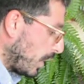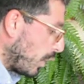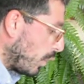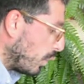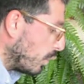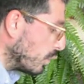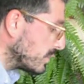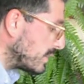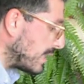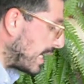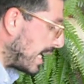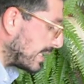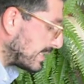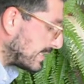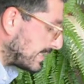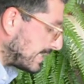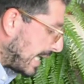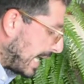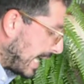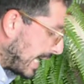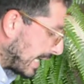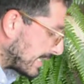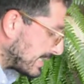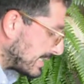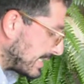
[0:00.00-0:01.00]
whose
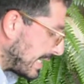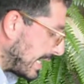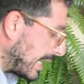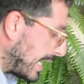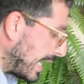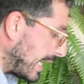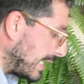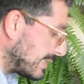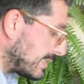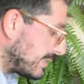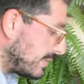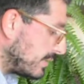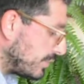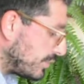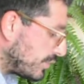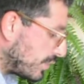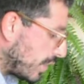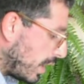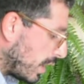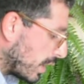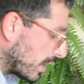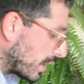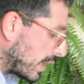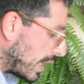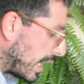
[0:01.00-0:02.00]
attacks against the
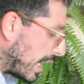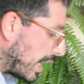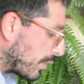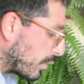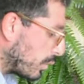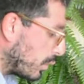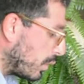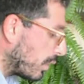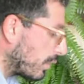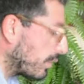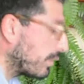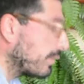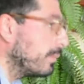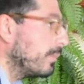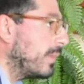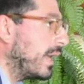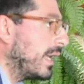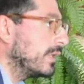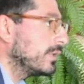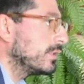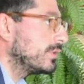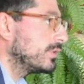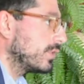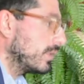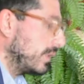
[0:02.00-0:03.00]
drug are worth
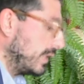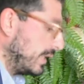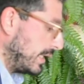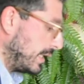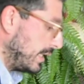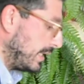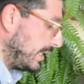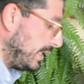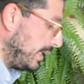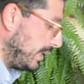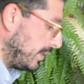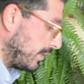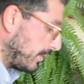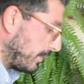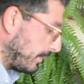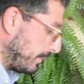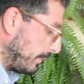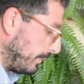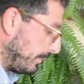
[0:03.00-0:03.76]
mentioning here.